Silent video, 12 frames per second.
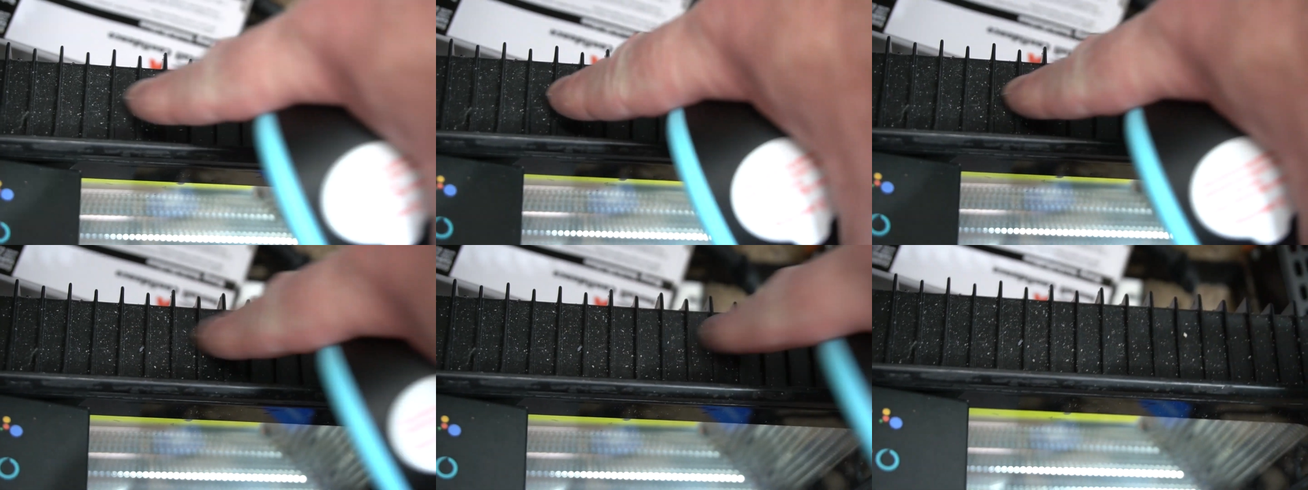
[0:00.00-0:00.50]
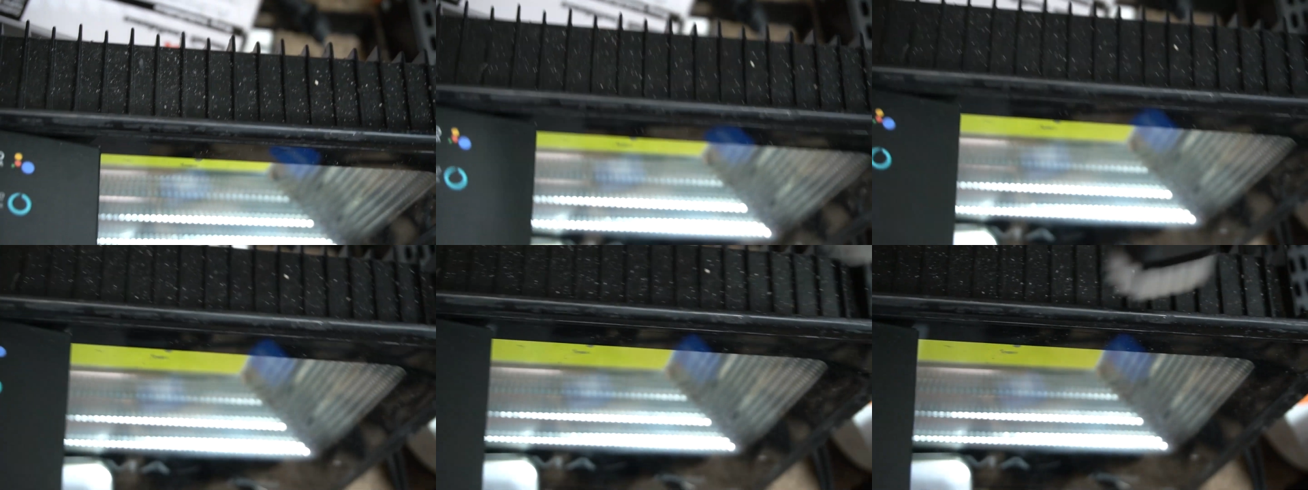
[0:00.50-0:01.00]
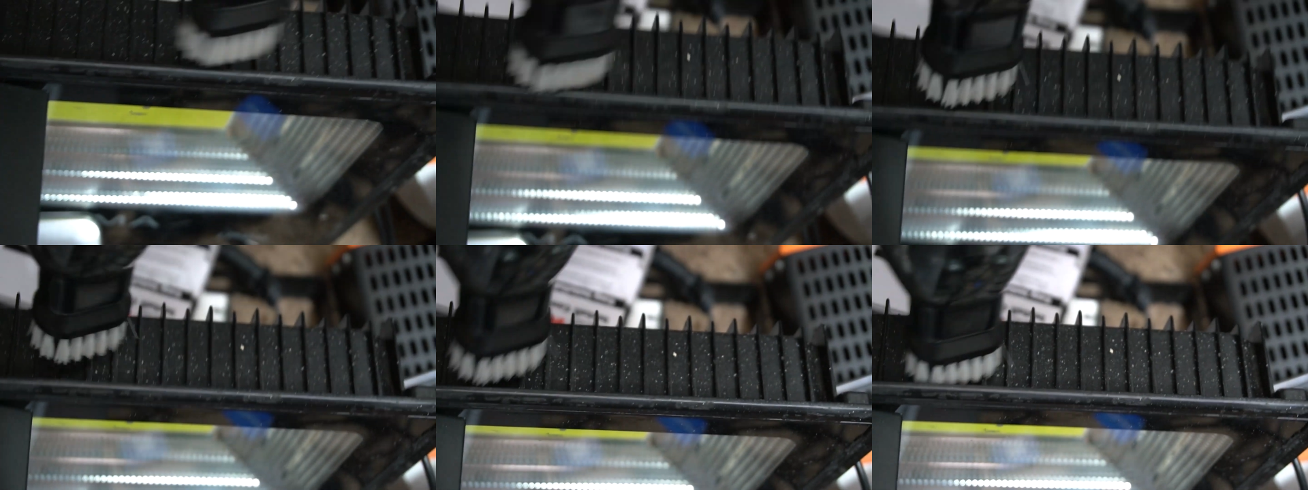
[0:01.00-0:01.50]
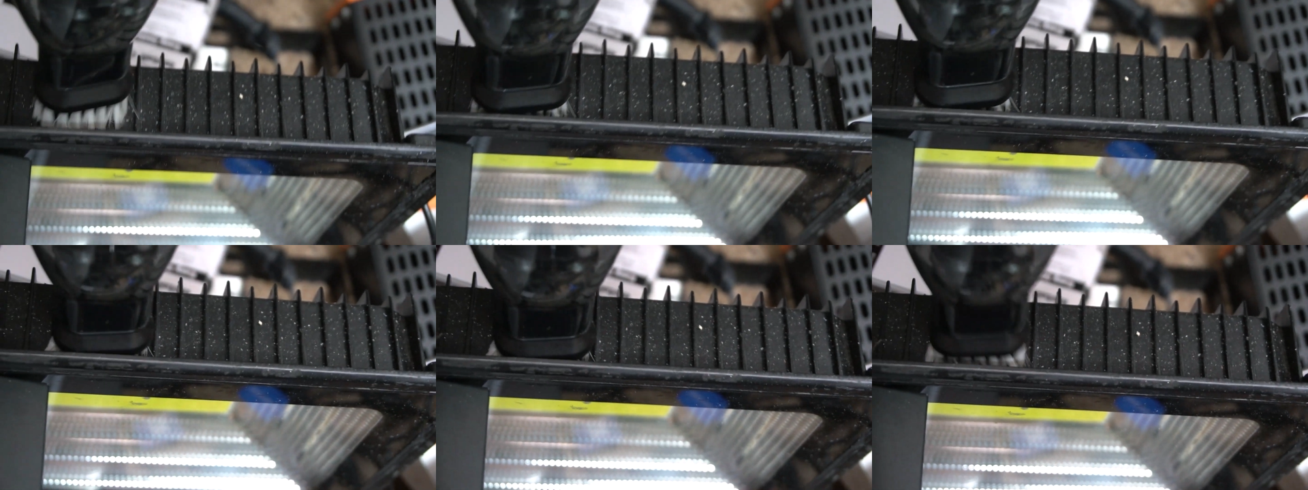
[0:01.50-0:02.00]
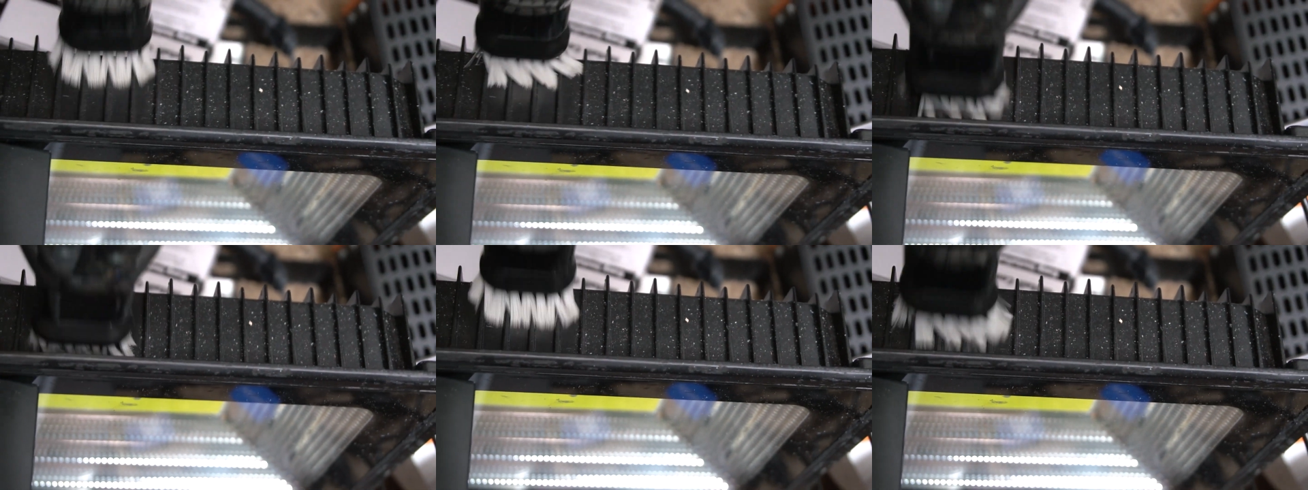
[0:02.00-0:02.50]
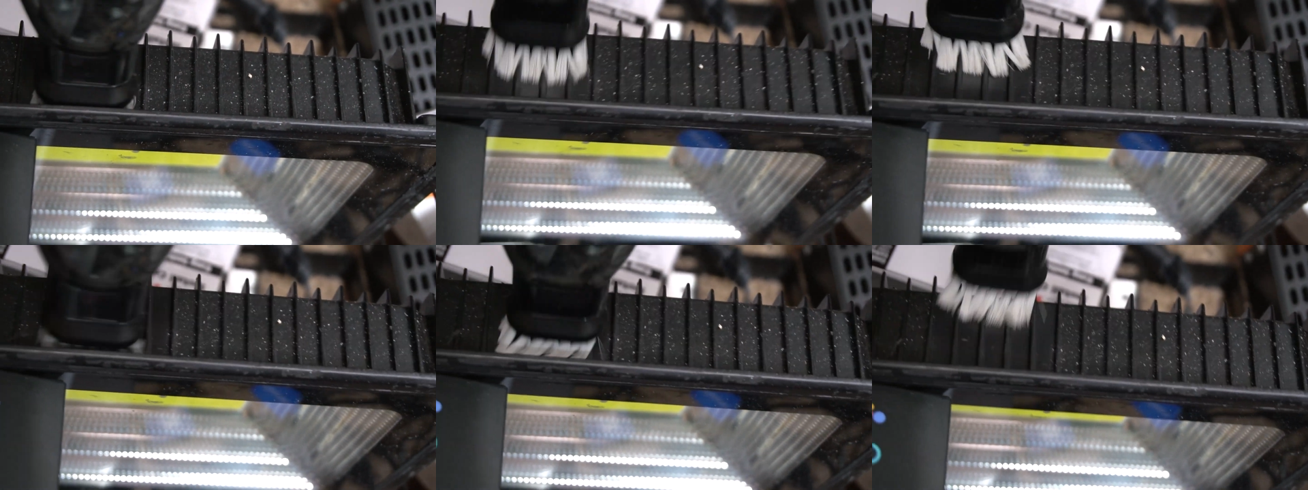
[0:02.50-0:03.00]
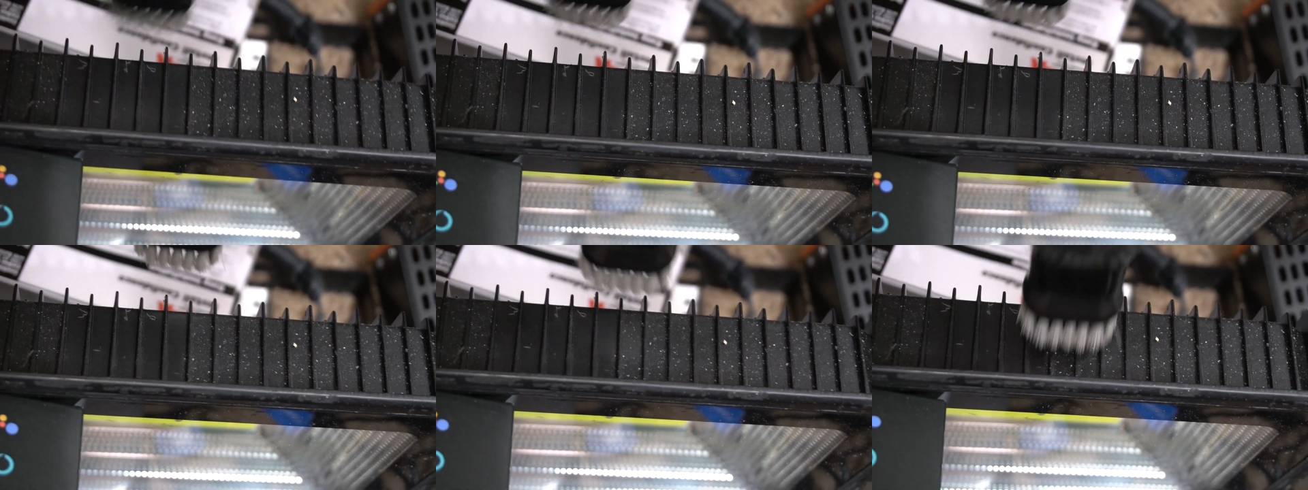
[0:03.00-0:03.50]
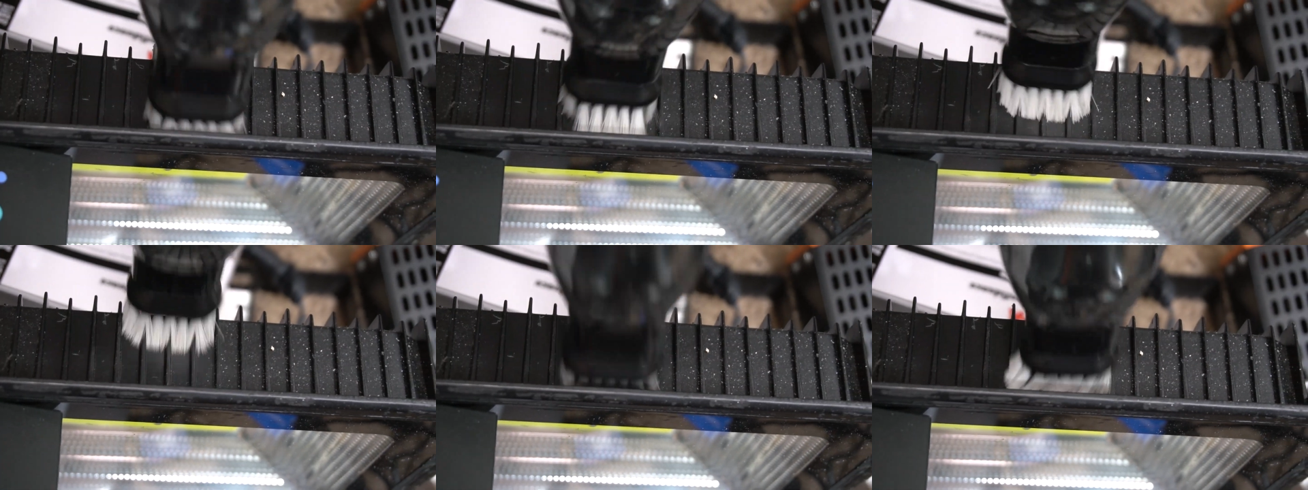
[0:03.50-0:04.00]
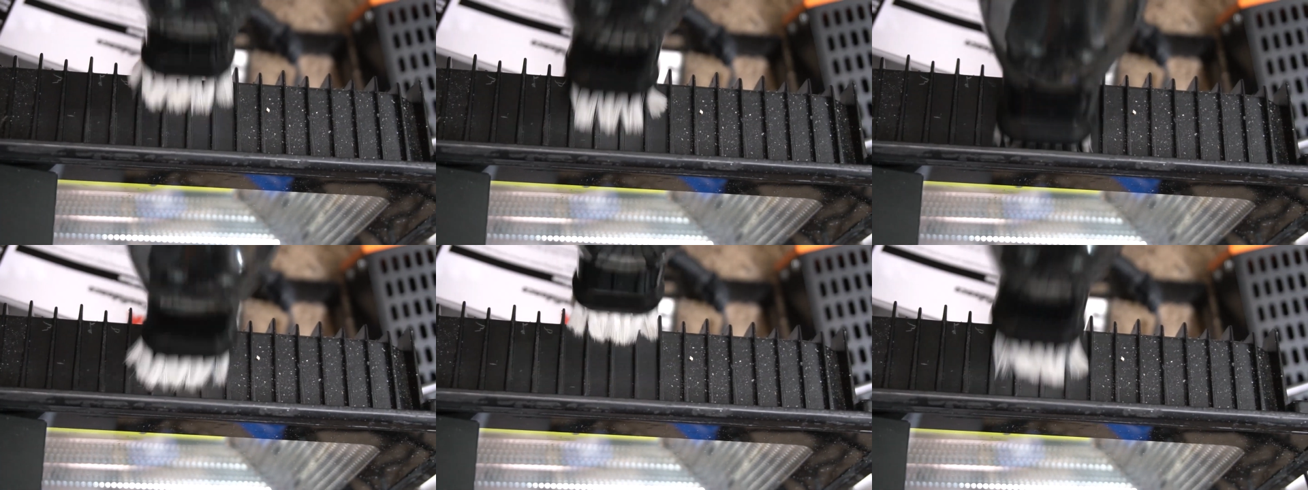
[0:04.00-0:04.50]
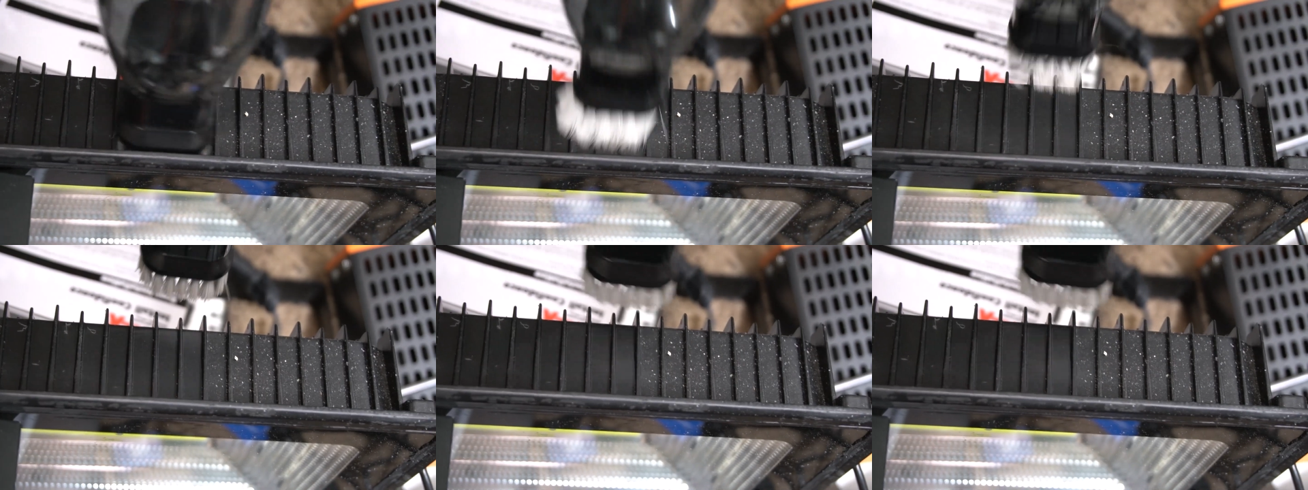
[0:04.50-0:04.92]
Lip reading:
Nobody's mouth can be seen.